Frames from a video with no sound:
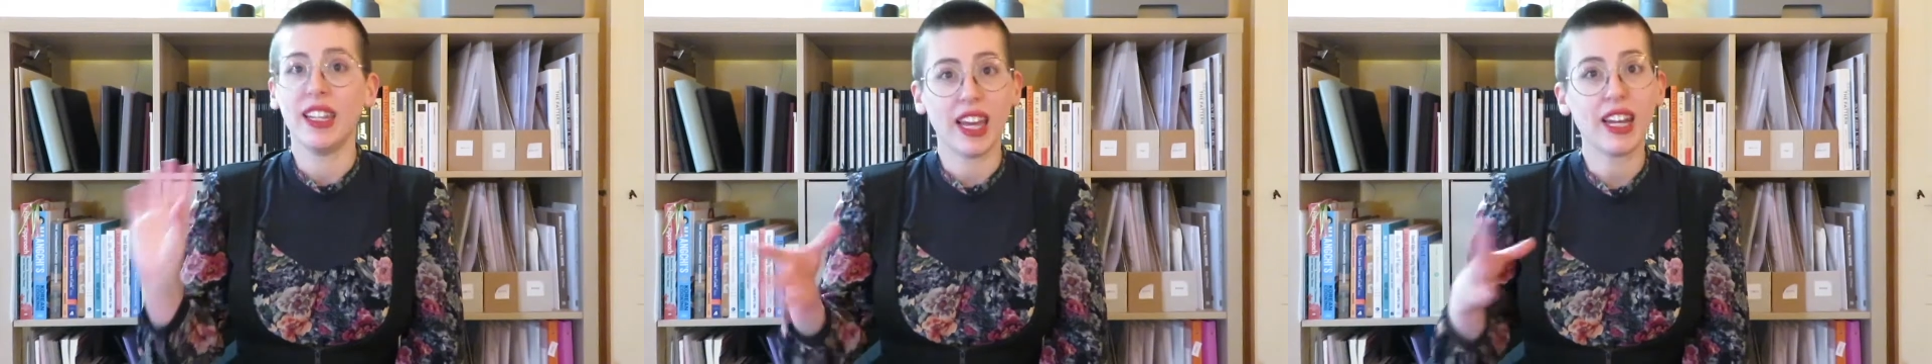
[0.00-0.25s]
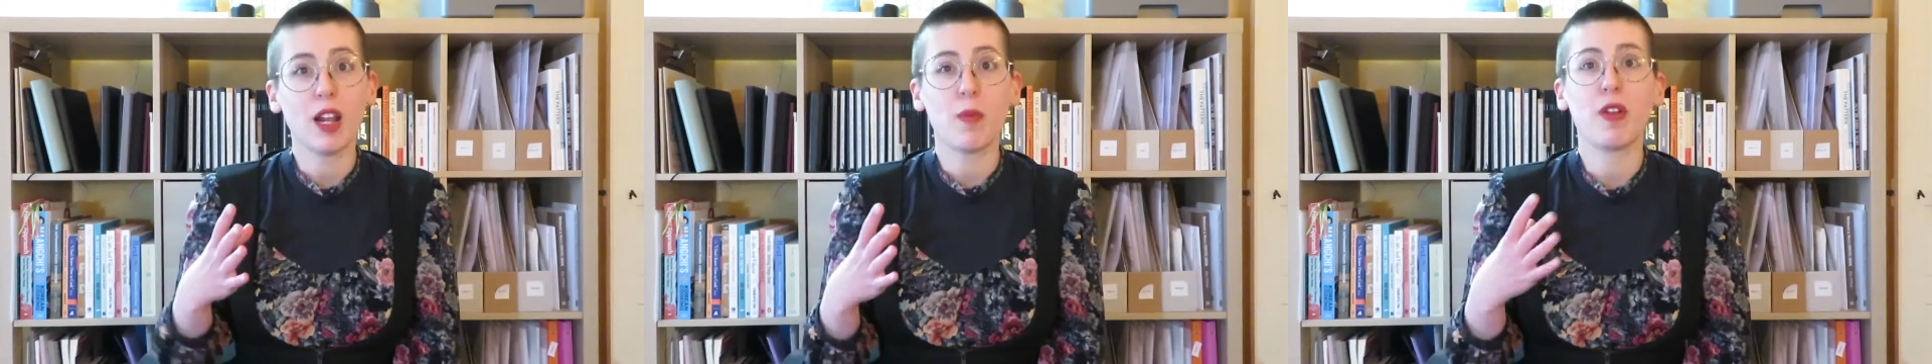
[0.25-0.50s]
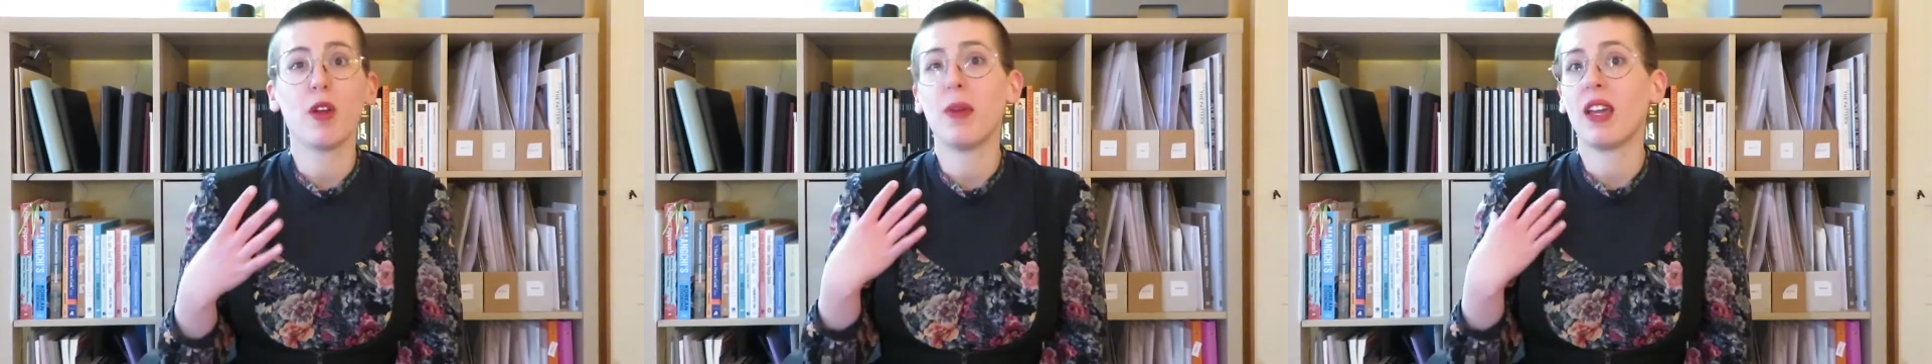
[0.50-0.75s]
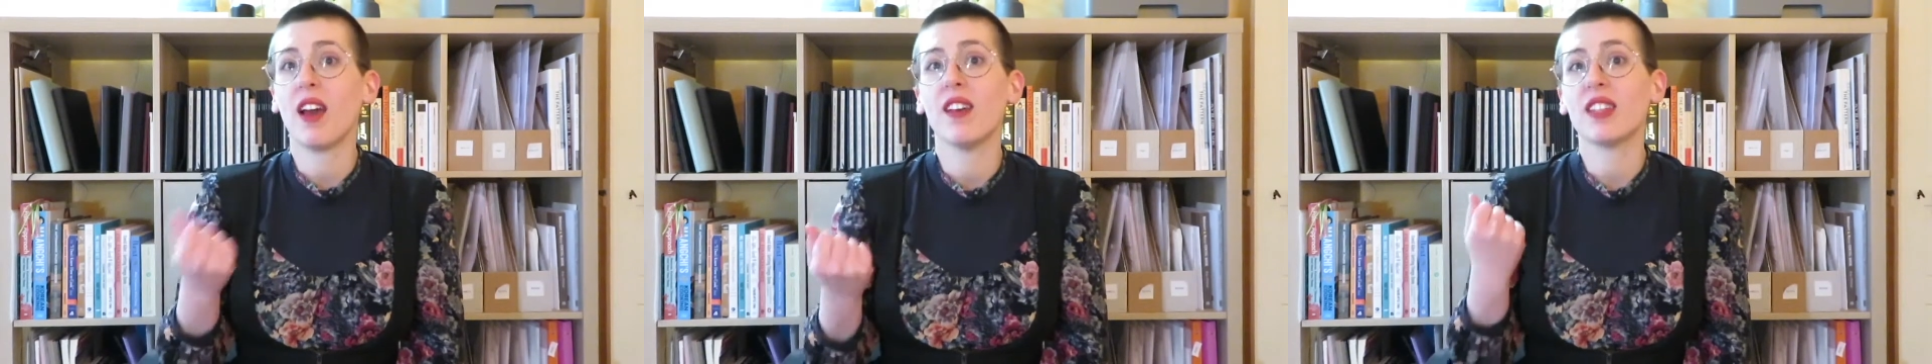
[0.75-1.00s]
get it up there
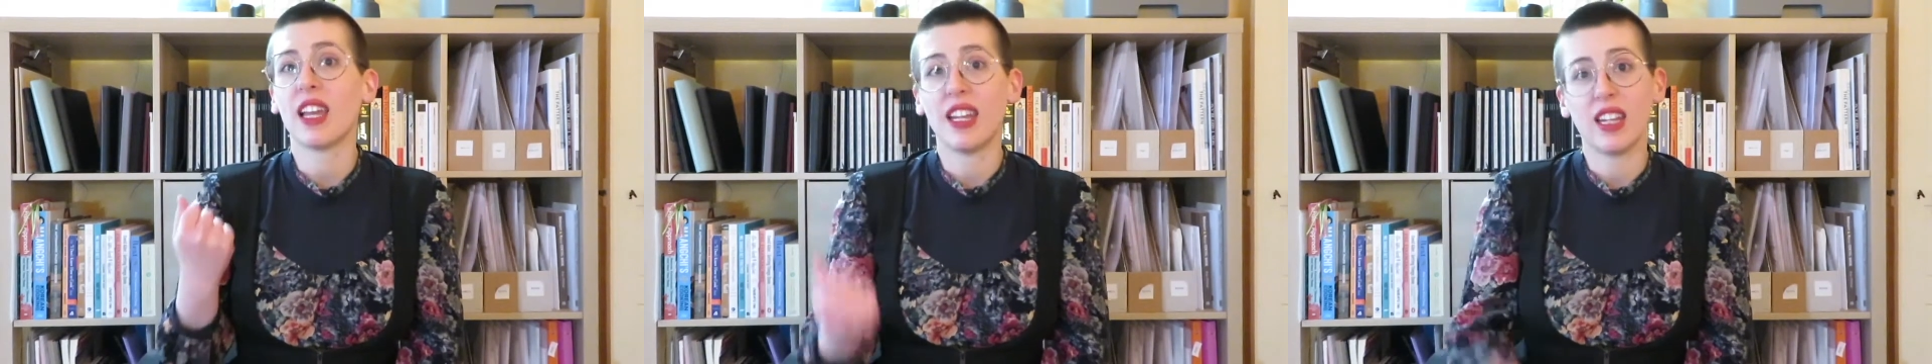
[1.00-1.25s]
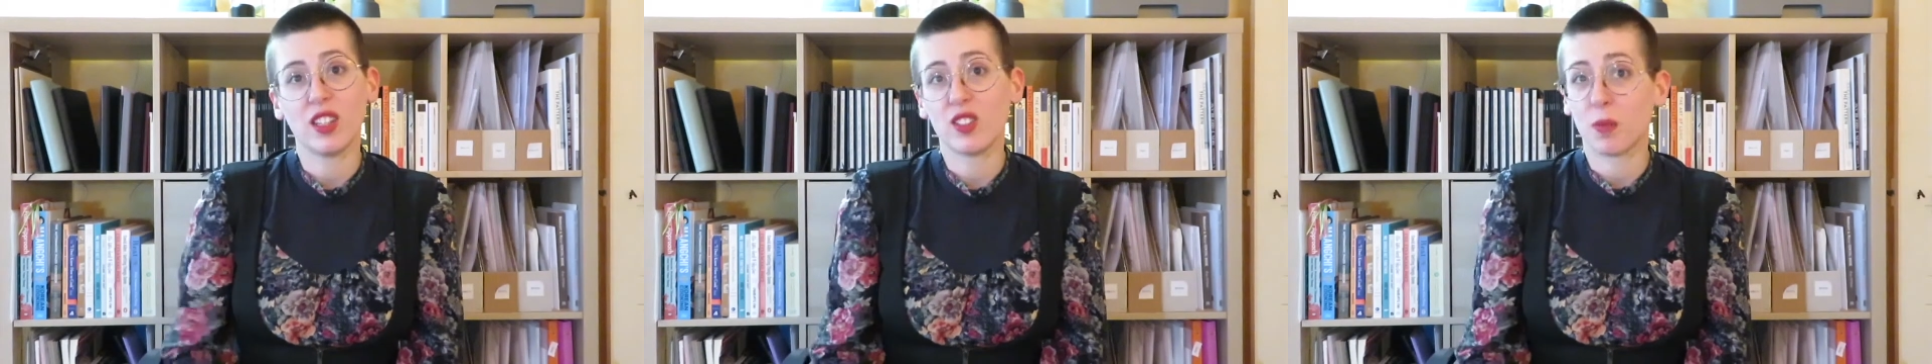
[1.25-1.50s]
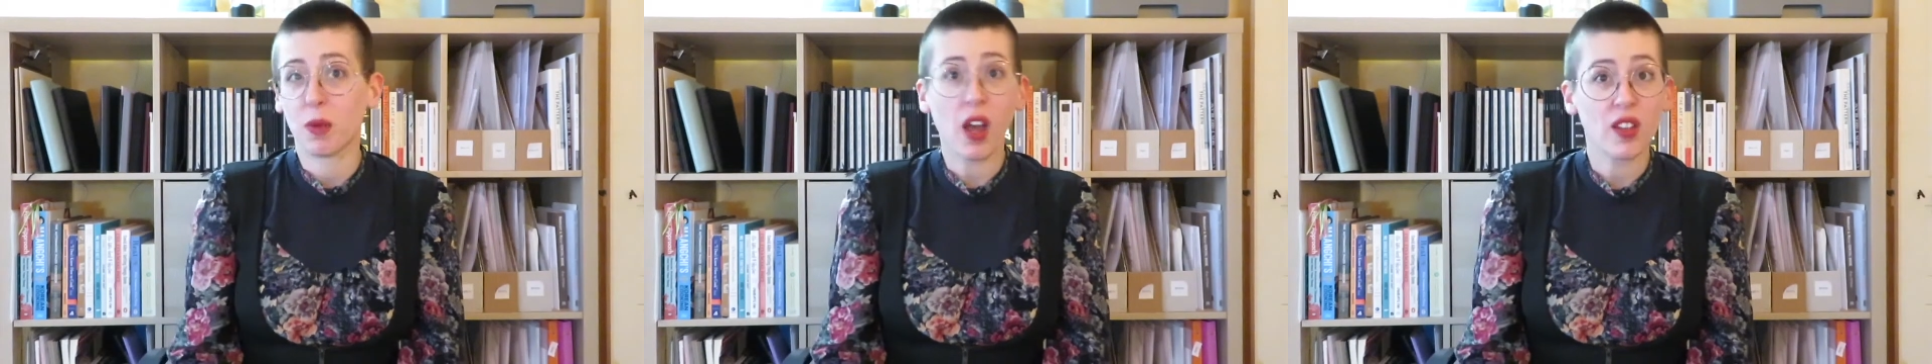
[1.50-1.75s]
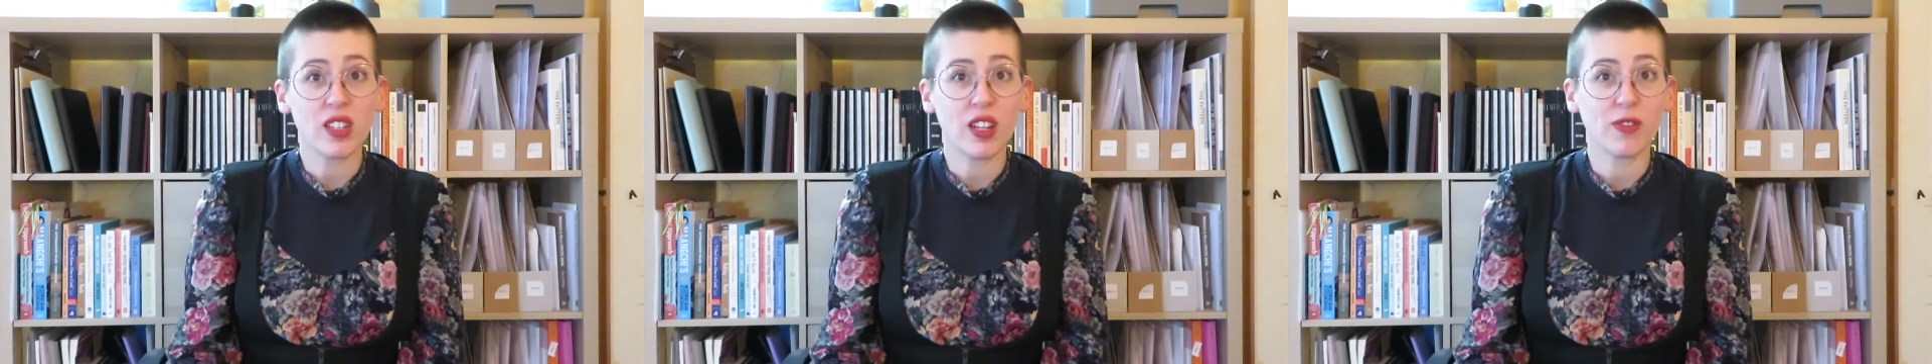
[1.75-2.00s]
because I needed some
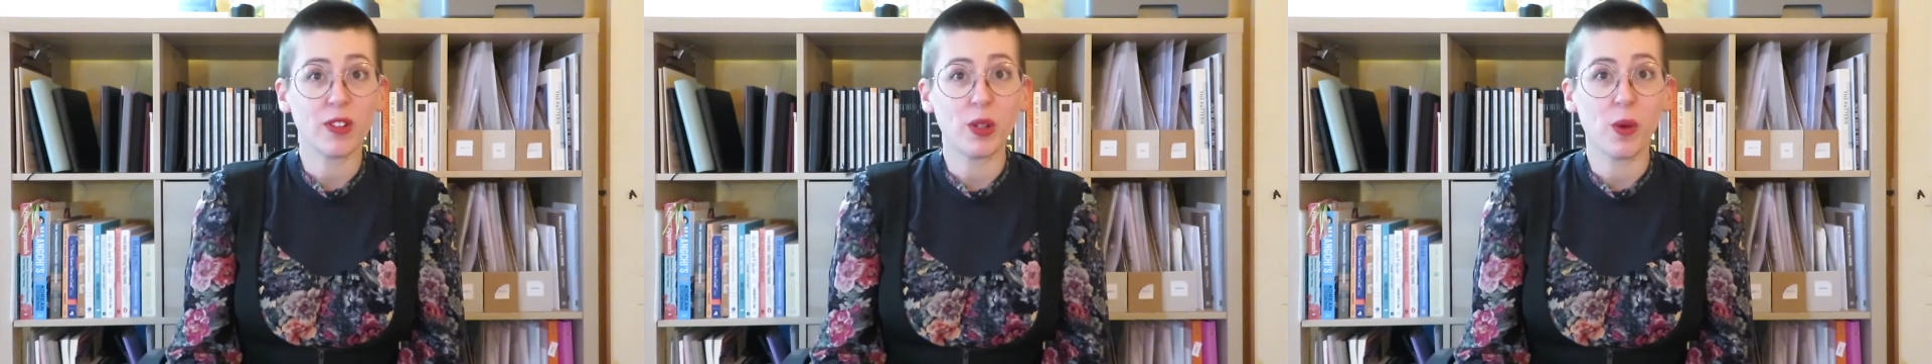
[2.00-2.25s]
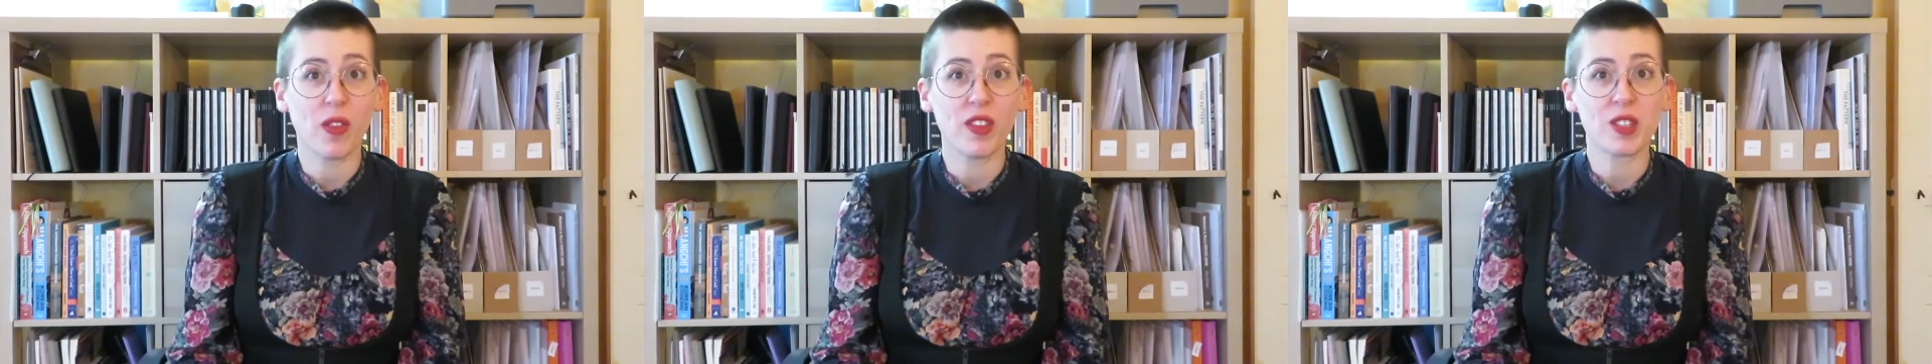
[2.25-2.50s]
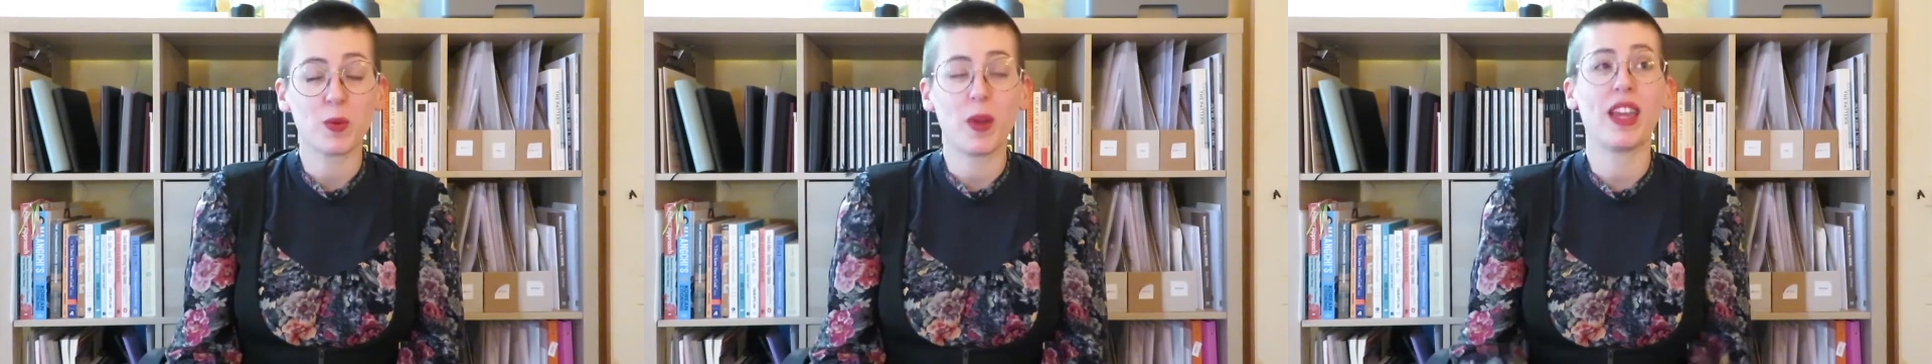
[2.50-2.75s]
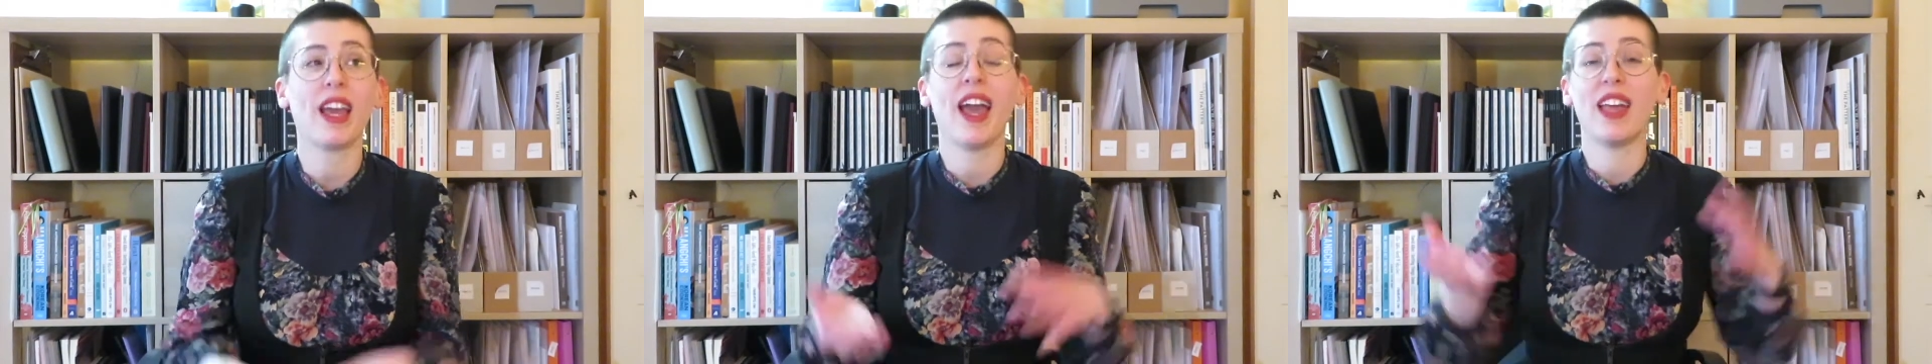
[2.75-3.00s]
content for you all this week.